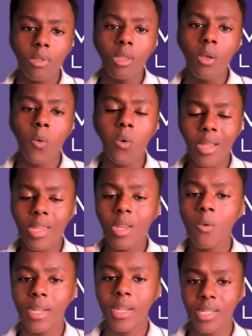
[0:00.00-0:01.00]
what
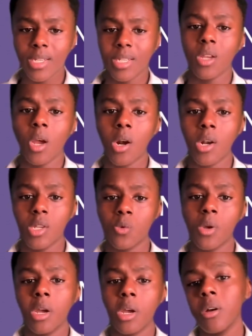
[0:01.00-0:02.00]
your weaknesses are as
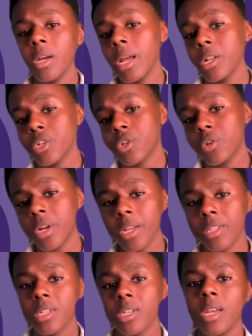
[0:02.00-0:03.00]
well, and
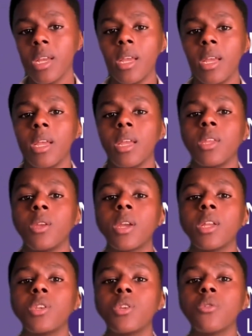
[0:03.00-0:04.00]
strengths. You
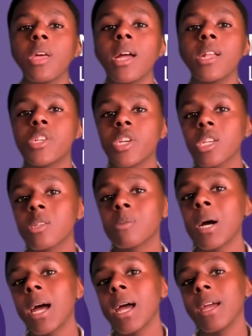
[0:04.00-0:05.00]
can do that just
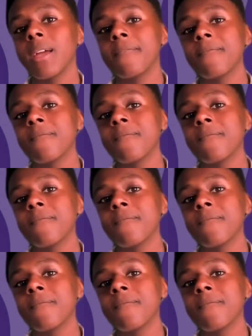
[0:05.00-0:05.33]
by